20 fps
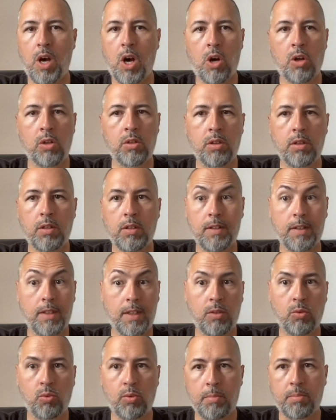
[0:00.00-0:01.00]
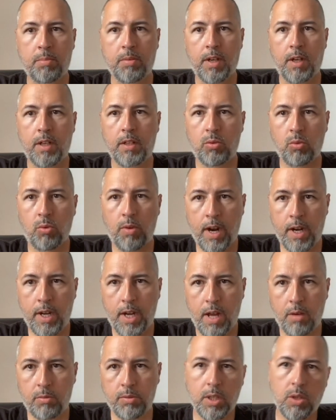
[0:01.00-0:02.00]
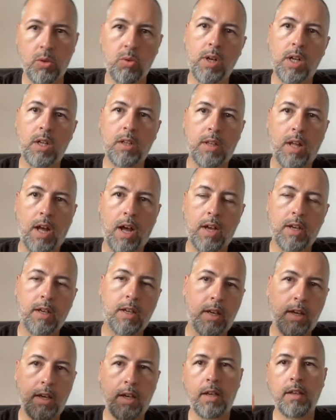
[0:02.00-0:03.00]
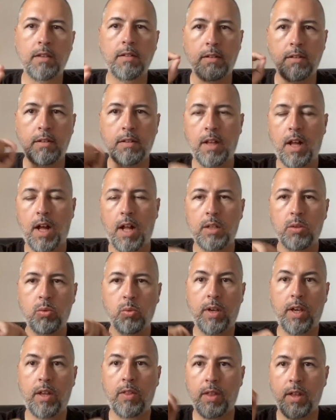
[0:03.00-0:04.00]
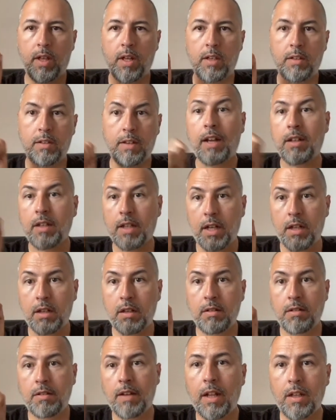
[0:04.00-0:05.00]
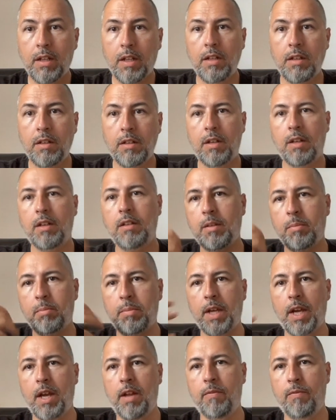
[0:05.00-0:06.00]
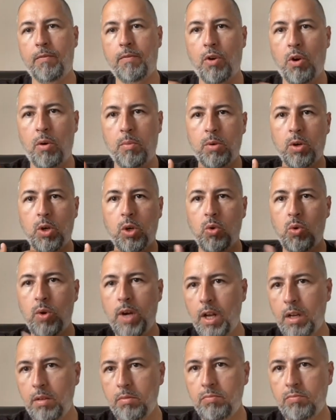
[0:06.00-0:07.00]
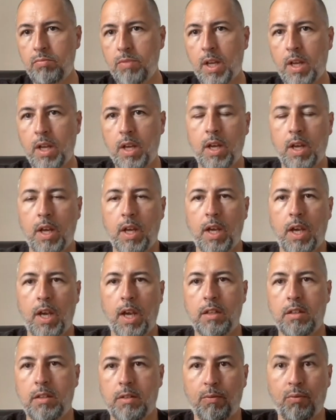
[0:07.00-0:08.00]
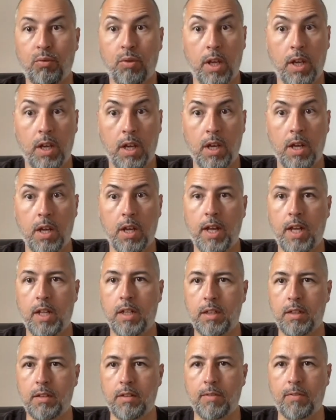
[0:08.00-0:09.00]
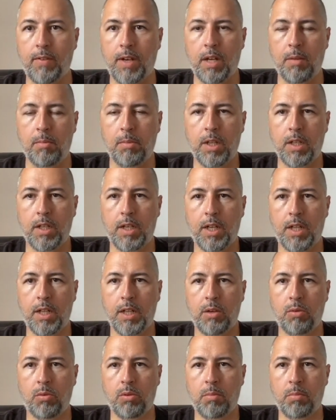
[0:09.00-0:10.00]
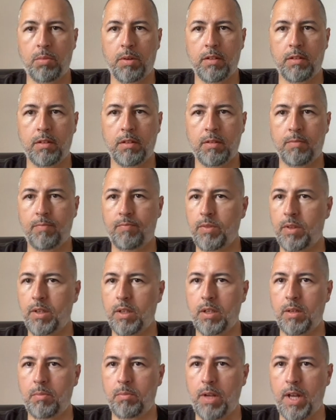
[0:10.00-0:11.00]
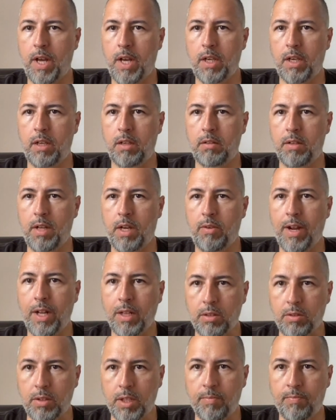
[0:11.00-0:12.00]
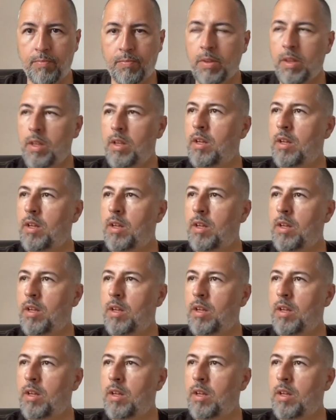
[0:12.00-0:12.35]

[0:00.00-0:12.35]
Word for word: on this website right now, the Google tag is installed with Site Kit. Sidekit, it's a plugin from Google. It's free and it's available in the WordPress plugins directory.